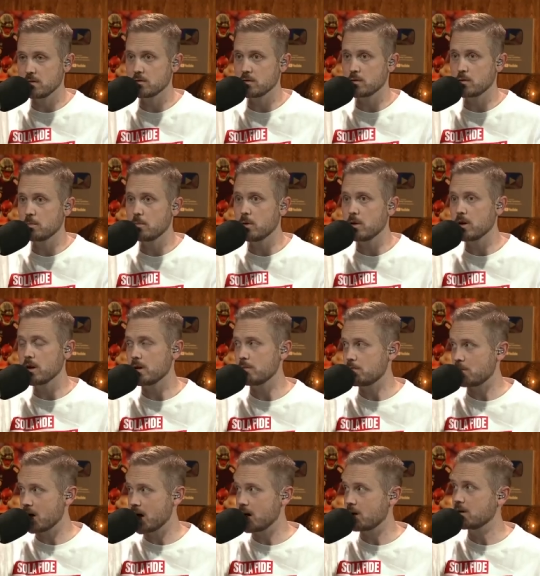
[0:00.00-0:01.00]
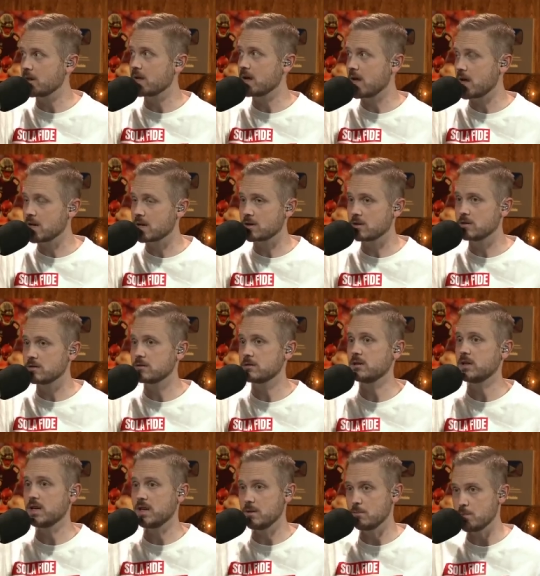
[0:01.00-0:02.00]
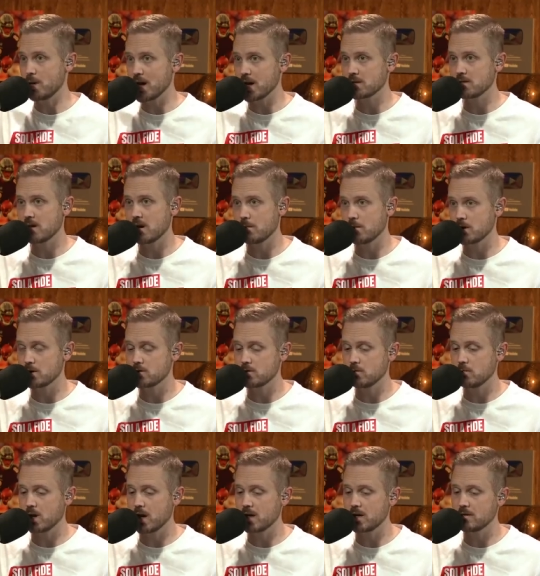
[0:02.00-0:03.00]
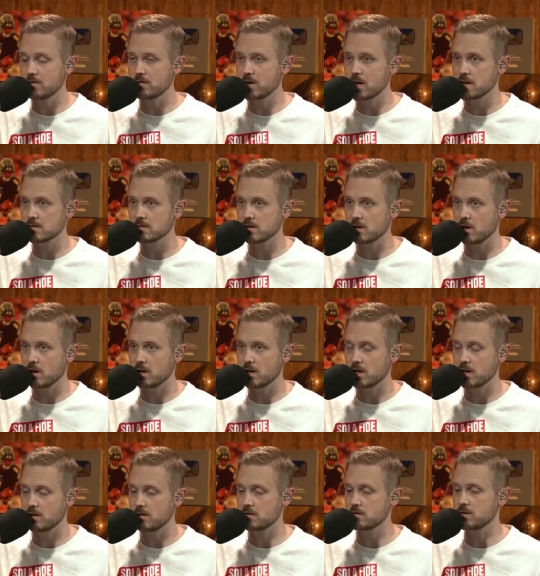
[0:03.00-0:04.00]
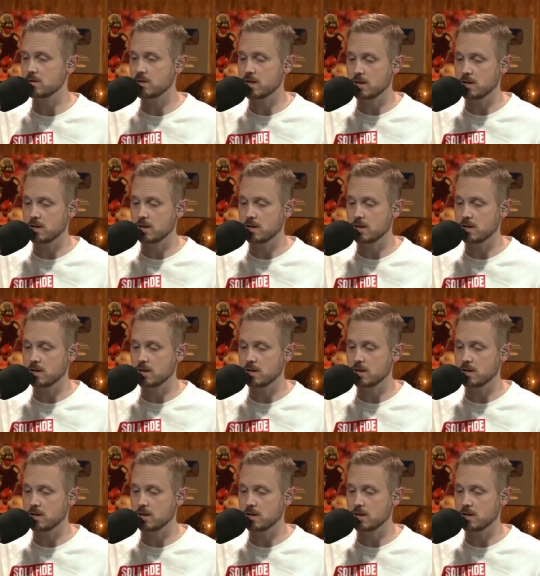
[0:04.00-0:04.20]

the report on Brown and Akers it impacts how much you might invest on Henderson.